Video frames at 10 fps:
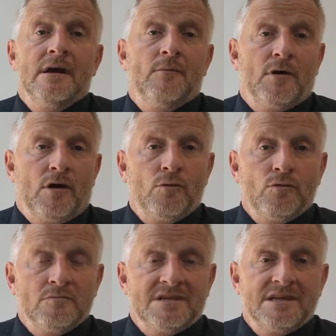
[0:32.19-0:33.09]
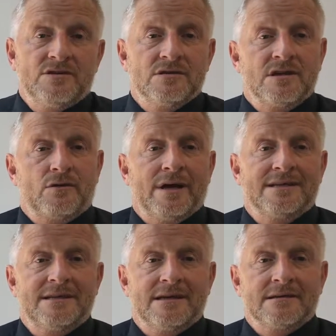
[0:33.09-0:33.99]
my homeroom teachers in grade
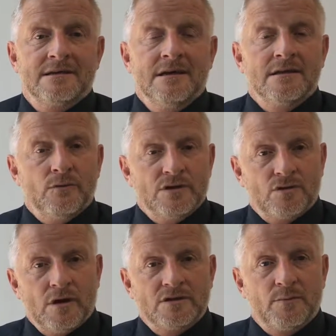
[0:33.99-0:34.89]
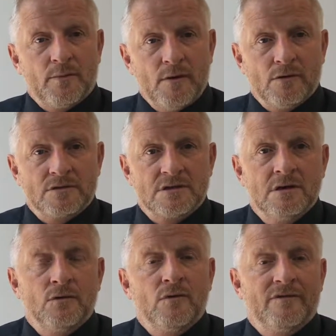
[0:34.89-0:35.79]
six, that we try to promote
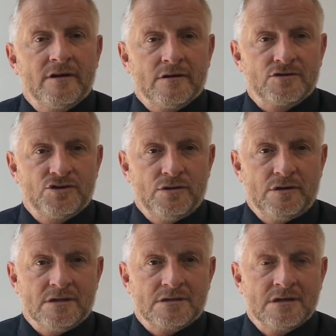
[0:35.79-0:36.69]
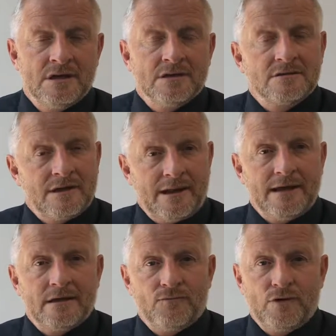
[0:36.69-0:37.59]
within our students so that
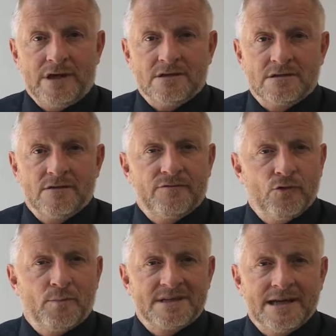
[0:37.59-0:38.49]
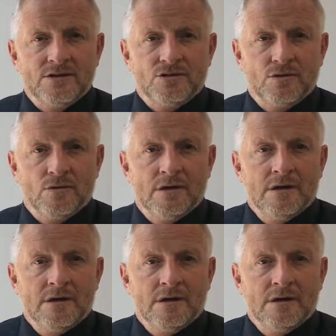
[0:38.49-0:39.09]
they can reach the full potential